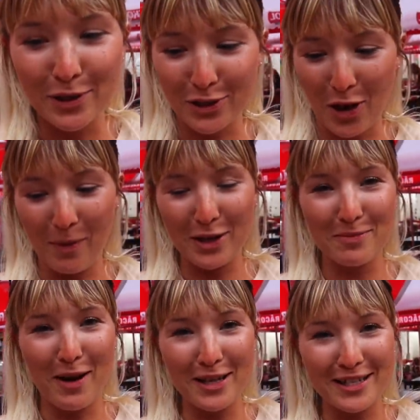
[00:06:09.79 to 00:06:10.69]
so much
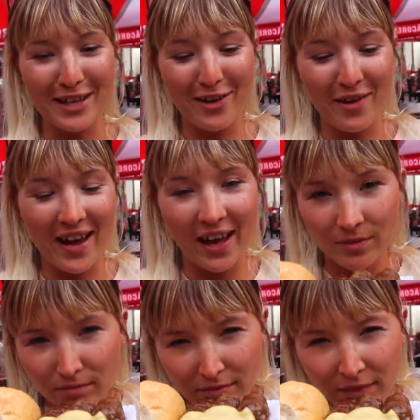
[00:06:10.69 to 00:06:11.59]
mustard on it.
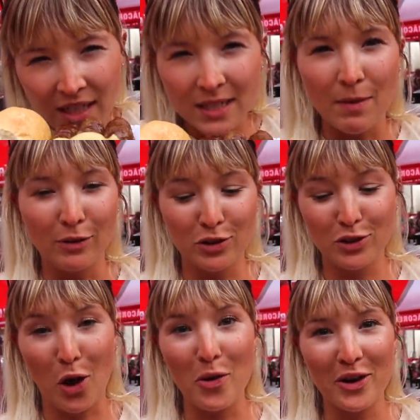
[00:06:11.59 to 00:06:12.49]
Smells
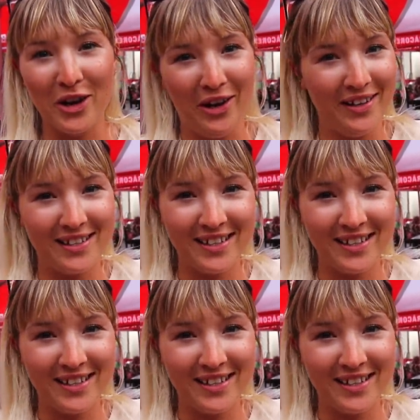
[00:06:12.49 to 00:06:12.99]
so good.